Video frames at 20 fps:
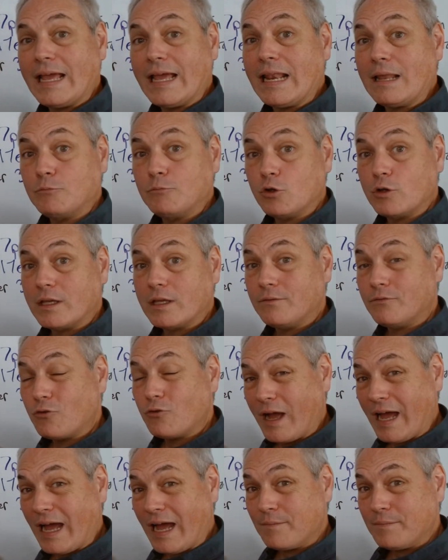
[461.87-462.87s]
and I'm looking
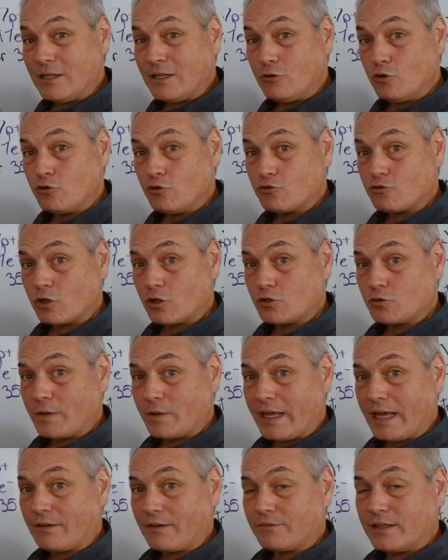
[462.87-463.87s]
for how many neutrons
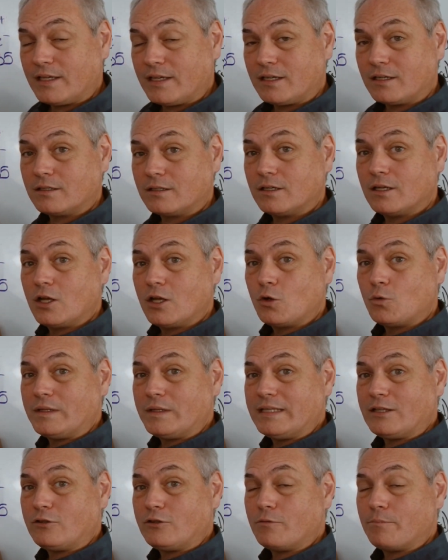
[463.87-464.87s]
we have here, we
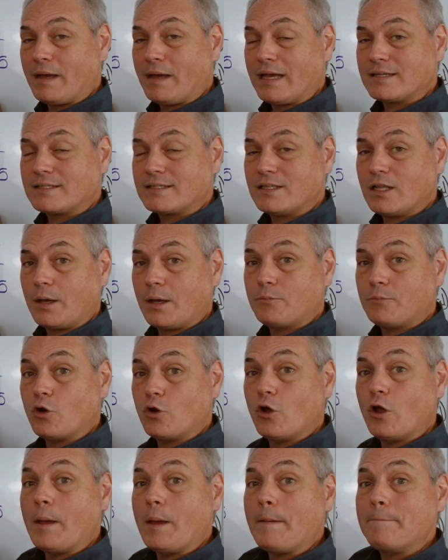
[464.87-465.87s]
take the mass
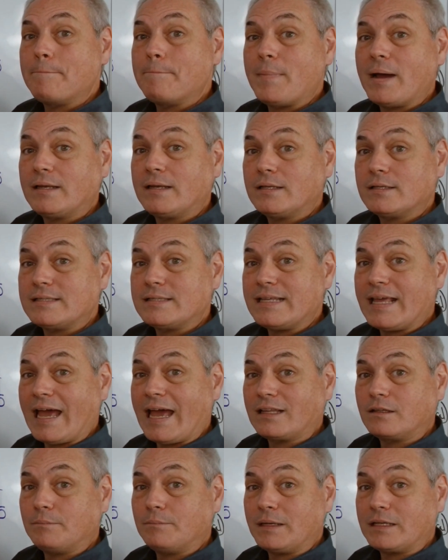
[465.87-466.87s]
number minus the
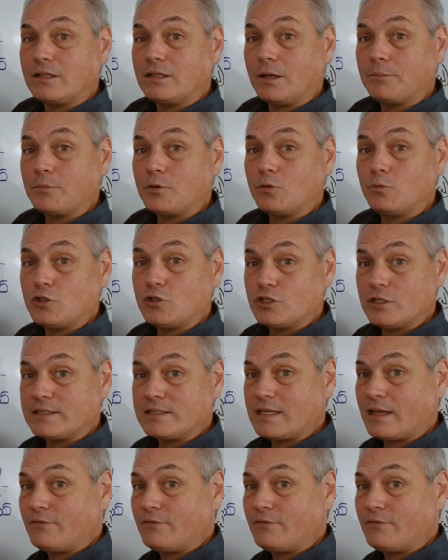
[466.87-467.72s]
atomic number, which is